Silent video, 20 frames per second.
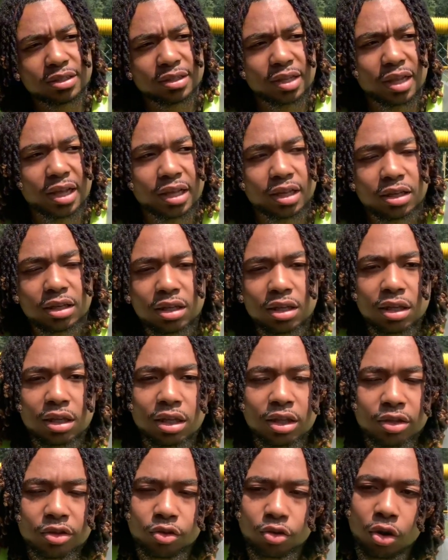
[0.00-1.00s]
Like,
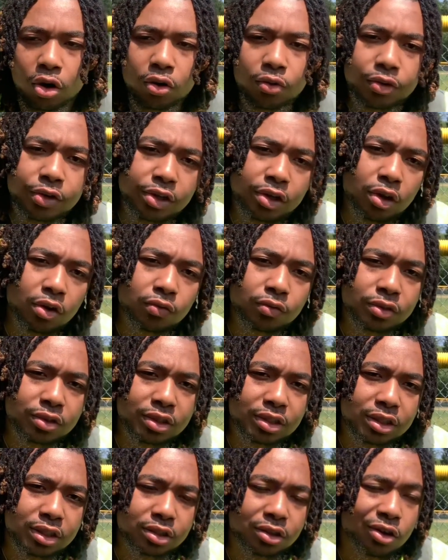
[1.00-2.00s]
you're already an
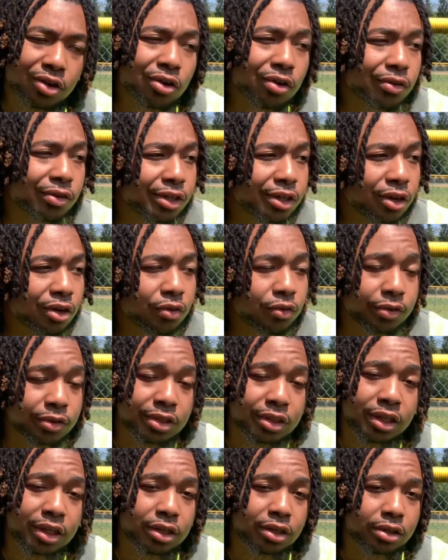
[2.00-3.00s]

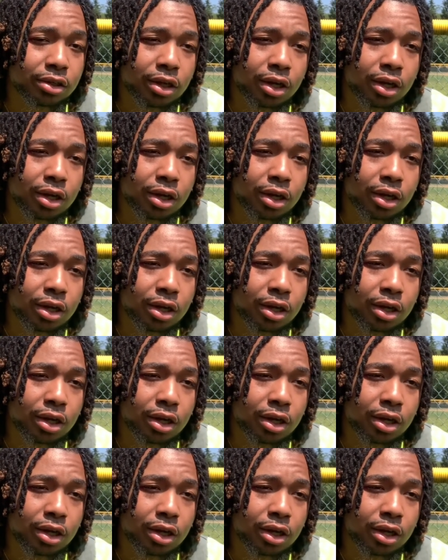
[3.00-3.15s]
overthinker.